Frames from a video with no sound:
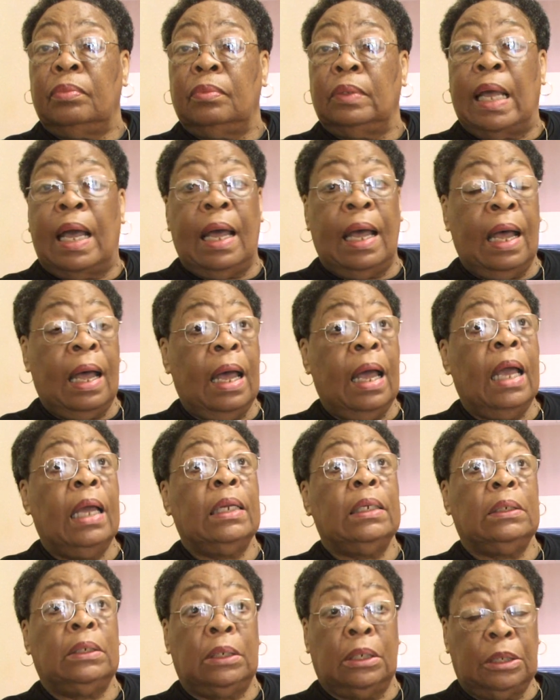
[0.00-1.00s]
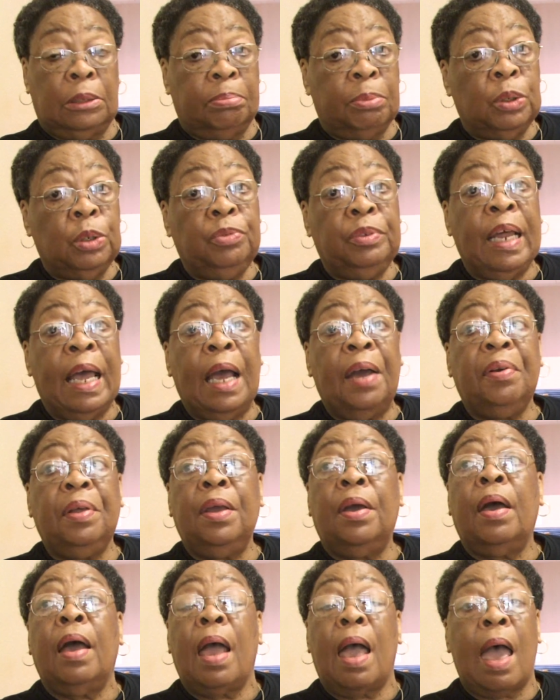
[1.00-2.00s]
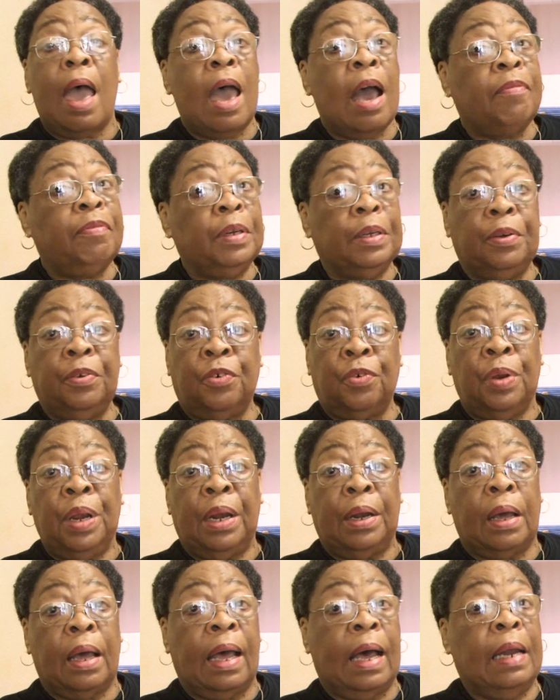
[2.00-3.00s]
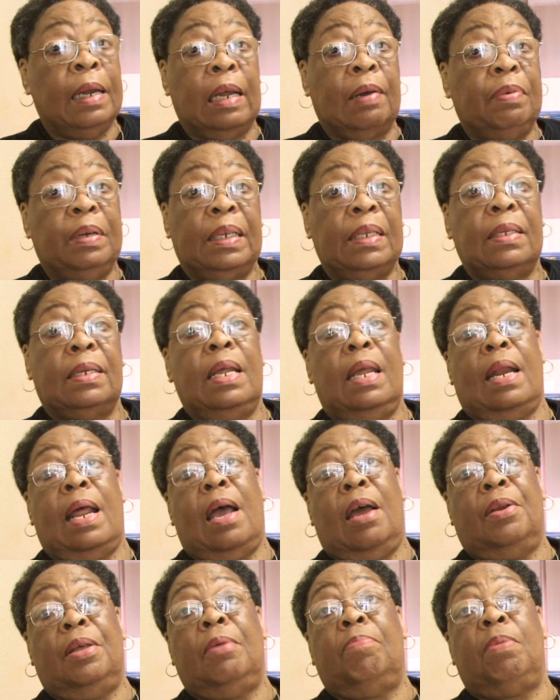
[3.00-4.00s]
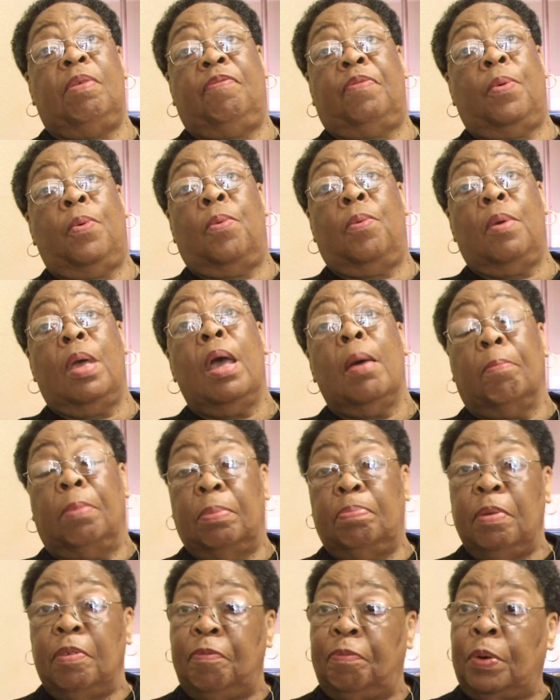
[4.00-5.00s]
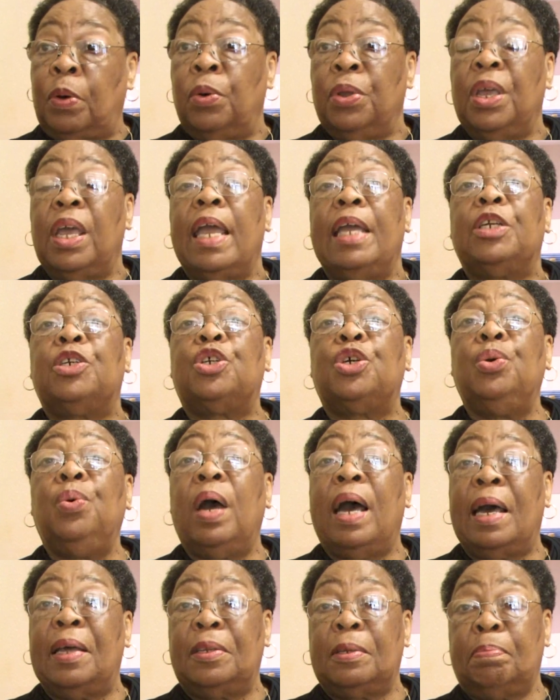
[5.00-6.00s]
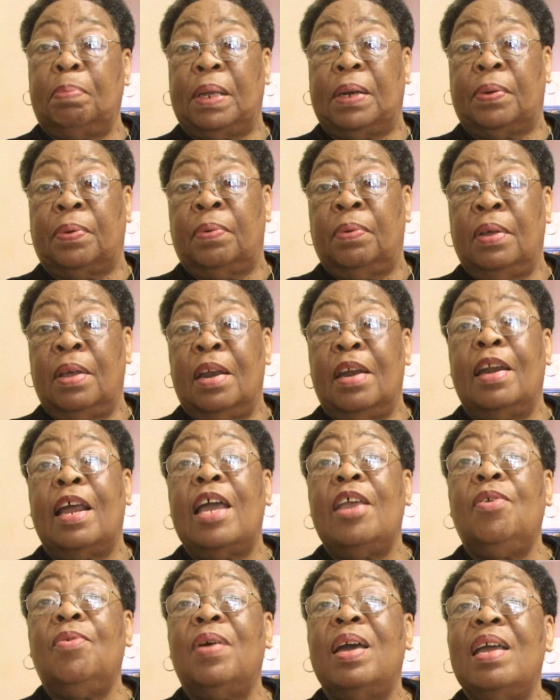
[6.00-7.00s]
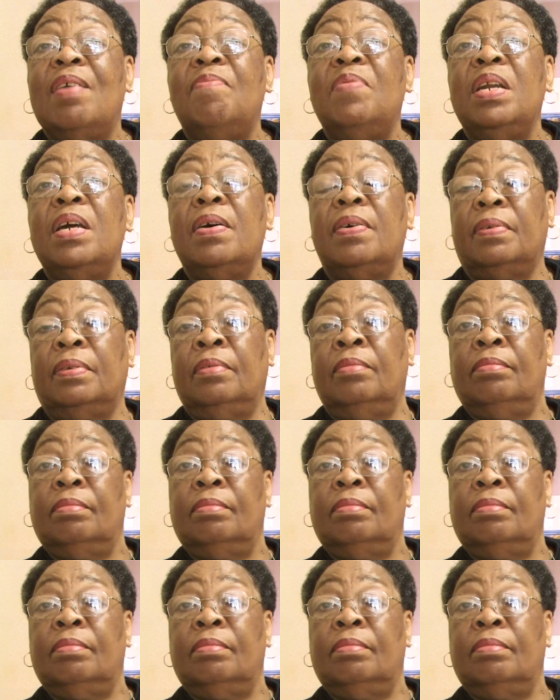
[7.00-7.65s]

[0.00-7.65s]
Now, I just moved down here after Katrina. I never did stay down here before. But before, you had 2 hospitals. Now you have none.